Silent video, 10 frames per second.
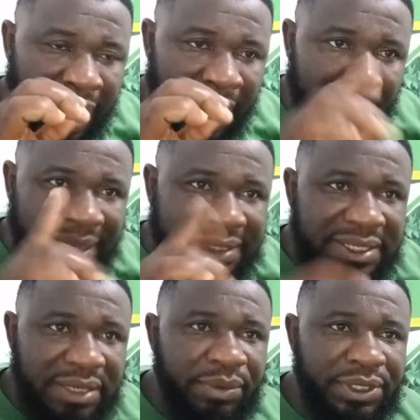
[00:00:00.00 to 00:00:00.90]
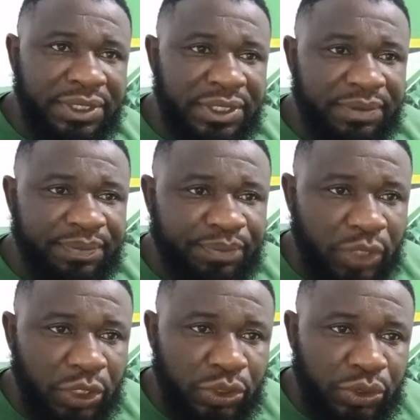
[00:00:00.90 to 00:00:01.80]
are battling with
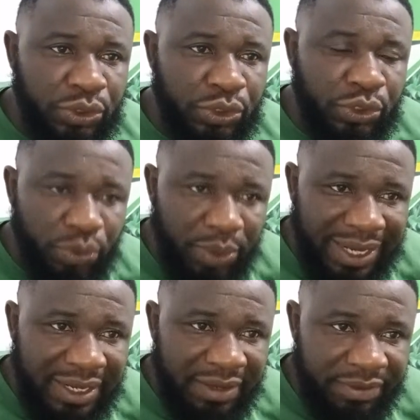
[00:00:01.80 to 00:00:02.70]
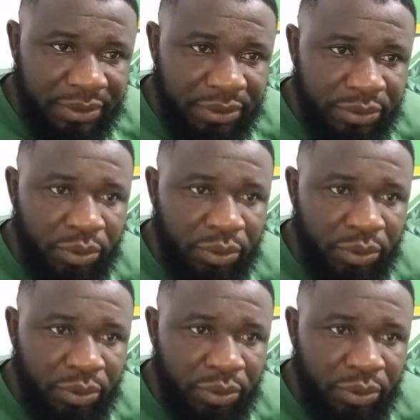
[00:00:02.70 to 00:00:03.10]
sugar level,